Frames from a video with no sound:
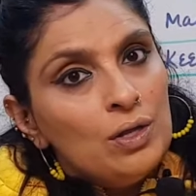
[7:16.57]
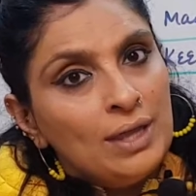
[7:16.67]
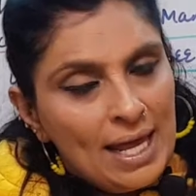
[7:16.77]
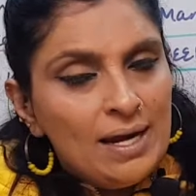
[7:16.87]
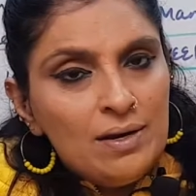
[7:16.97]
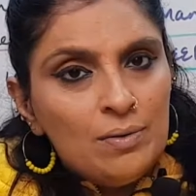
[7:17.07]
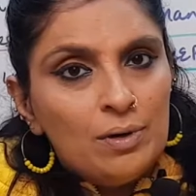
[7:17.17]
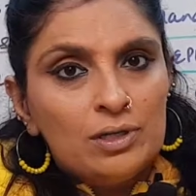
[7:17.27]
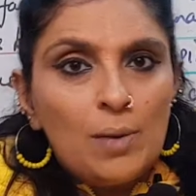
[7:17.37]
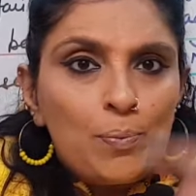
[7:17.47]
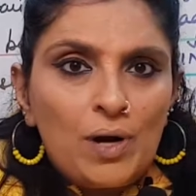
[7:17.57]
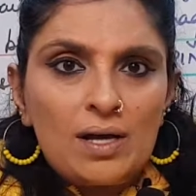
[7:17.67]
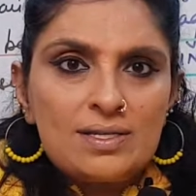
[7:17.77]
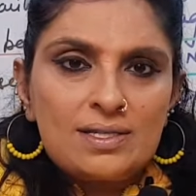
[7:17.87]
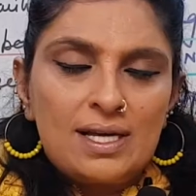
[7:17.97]
Then the
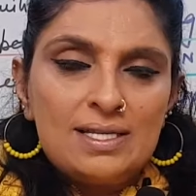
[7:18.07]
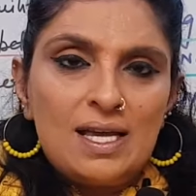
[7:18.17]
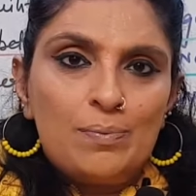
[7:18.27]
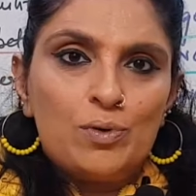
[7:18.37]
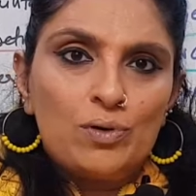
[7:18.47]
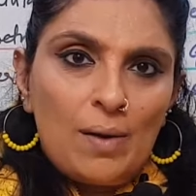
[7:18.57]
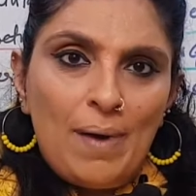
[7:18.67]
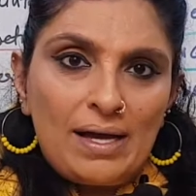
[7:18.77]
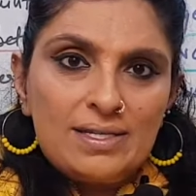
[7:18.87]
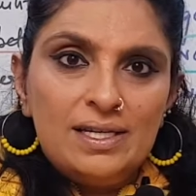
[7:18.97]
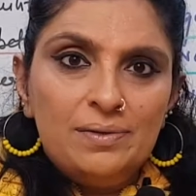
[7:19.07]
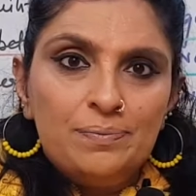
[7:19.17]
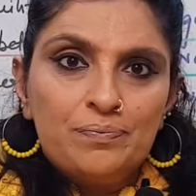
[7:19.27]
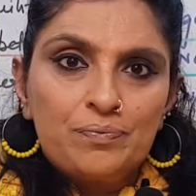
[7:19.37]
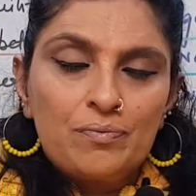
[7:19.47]
product concept took a backseat.
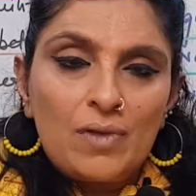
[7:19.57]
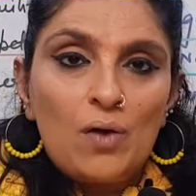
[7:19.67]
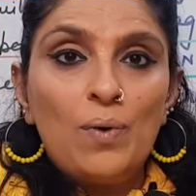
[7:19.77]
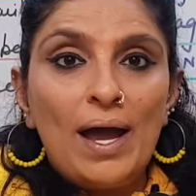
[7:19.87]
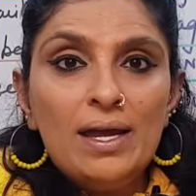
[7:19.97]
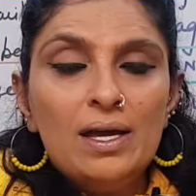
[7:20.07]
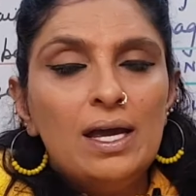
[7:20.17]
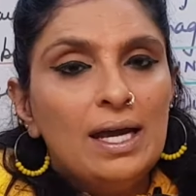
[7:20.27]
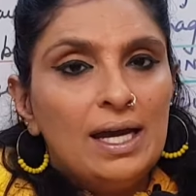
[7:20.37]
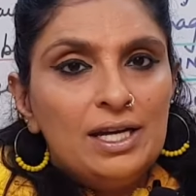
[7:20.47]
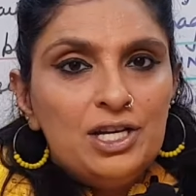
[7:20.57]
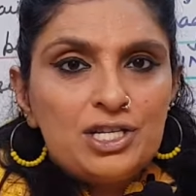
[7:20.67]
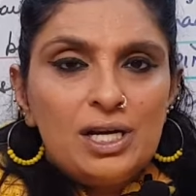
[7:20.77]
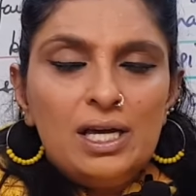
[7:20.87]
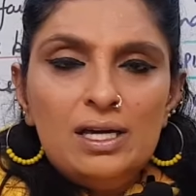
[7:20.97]
Why?
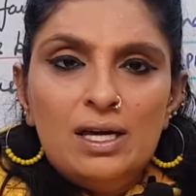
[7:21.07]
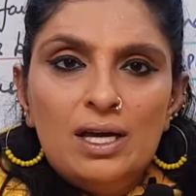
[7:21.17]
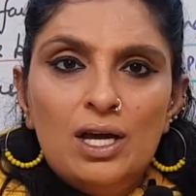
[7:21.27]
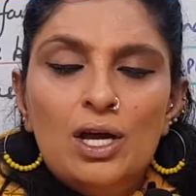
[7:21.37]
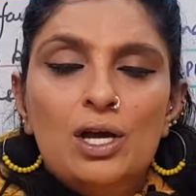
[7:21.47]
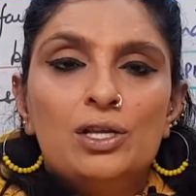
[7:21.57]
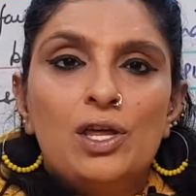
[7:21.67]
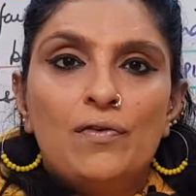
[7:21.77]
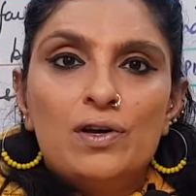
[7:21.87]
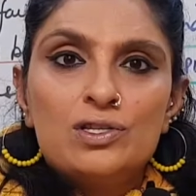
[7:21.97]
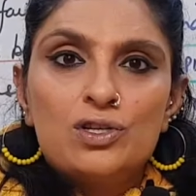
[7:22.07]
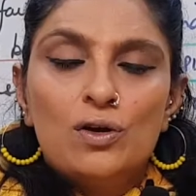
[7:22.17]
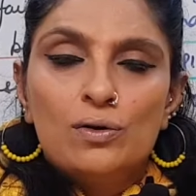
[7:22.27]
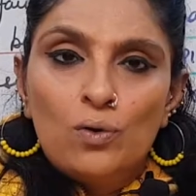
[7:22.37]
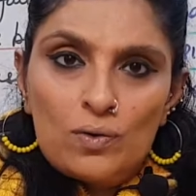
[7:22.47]
Initially, there was
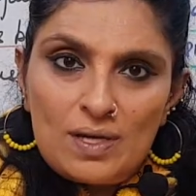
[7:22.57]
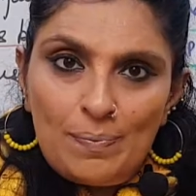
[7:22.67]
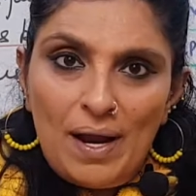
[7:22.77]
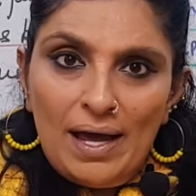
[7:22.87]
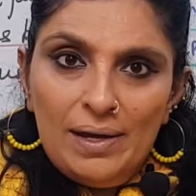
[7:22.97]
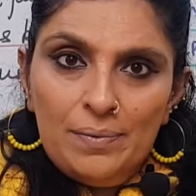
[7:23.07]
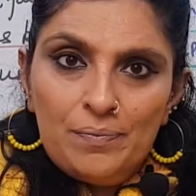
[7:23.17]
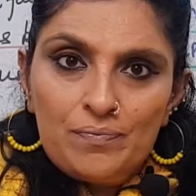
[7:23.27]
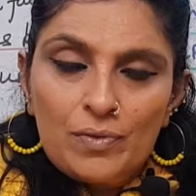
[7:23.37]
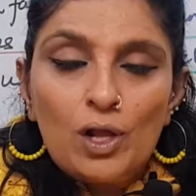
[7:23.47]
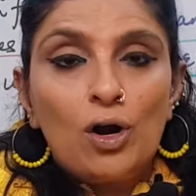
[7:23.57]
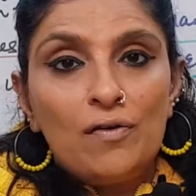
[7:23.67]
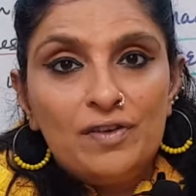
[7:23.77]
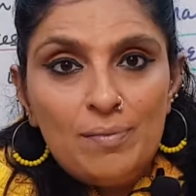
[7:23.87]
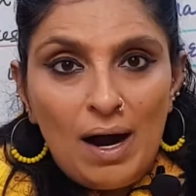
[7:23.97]
no supply, a lot
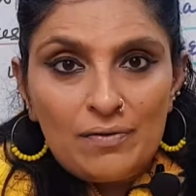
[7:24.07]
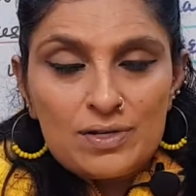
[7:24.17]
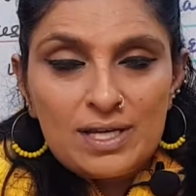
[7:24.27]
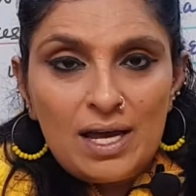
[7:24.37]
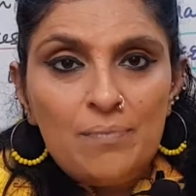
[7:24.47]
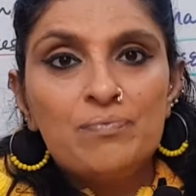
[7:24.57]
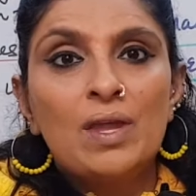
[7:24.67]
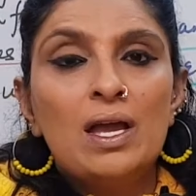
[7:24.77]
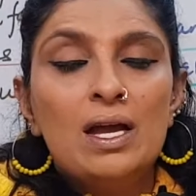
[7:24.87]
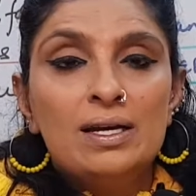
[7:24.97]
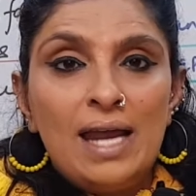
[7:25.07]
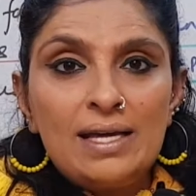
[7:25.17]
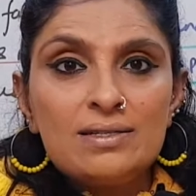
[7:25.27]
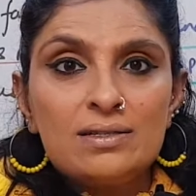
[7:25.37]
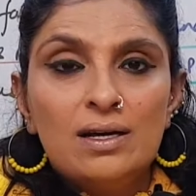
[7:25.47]
of demand was there.
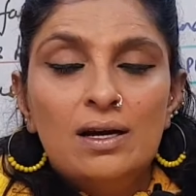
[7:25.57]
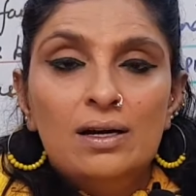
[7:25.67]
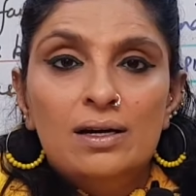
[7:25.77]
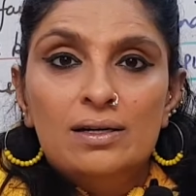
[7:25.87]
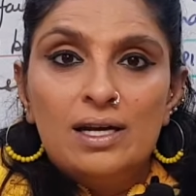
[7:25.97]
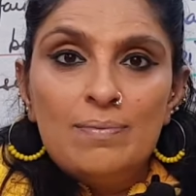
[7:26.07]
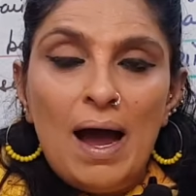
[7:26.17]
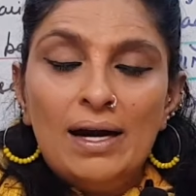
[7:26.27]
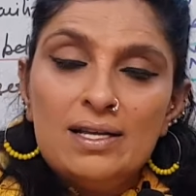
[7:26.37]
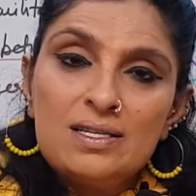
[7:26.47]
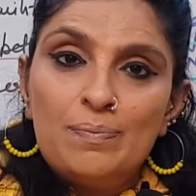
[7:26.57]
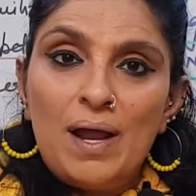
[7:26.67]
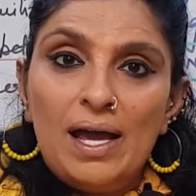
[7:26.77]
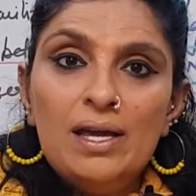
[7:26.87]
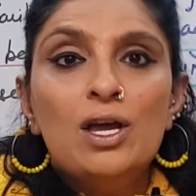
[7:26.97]
Next, demand and
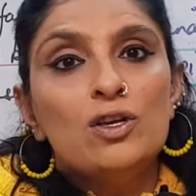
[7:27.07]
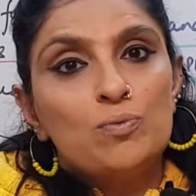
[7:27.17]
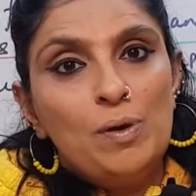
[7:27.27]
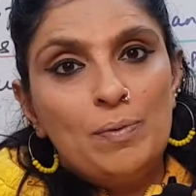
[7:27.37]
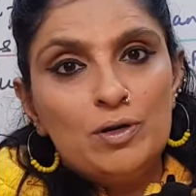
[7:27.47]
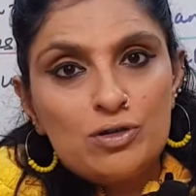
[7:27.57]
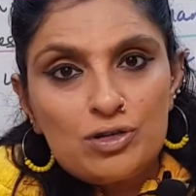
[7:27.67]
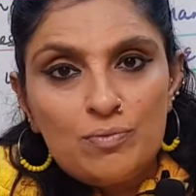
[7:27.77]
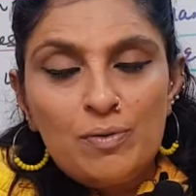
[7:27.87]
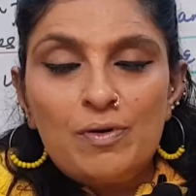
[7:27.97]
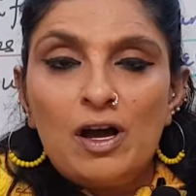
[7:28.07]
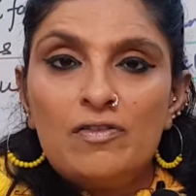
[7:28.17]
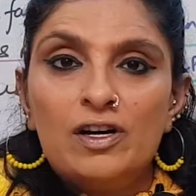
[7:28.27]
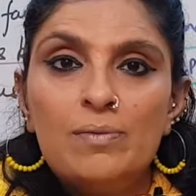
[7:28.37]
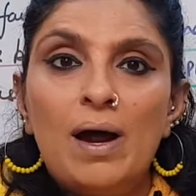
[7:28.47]
supply. So people
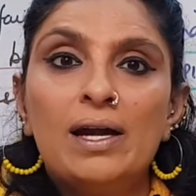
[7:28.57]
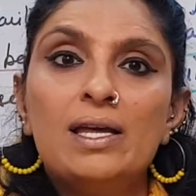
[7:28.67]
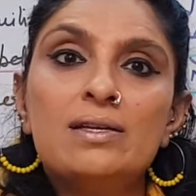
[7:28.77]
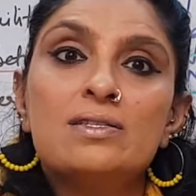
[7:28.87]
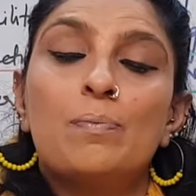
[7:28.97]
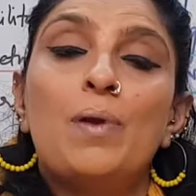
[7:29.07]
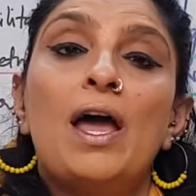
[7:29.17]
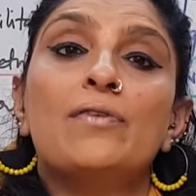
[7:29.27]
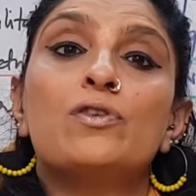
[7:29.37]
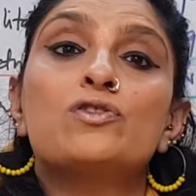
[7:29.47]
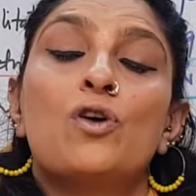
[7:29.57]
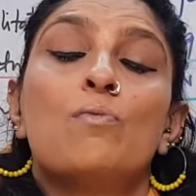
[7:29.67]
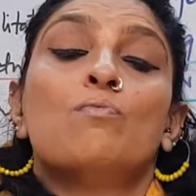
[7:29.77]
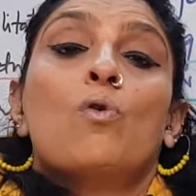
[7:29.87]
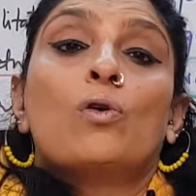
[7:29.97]
were demanding, supply was
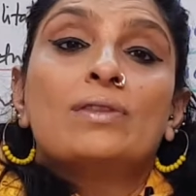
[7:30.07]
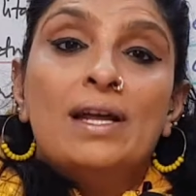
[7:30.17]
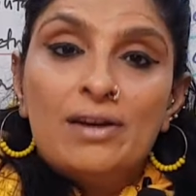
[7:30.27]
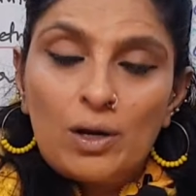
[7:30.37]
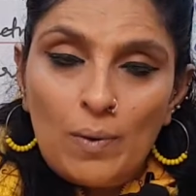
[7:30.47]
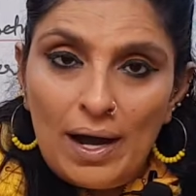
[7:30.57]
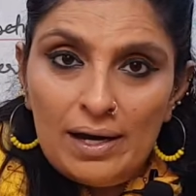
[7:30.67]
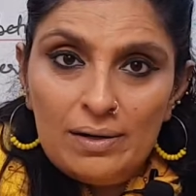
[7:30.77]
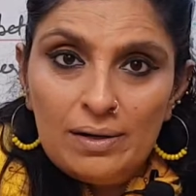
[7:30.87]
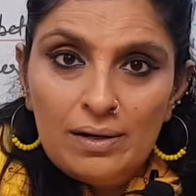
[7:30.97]
more than required.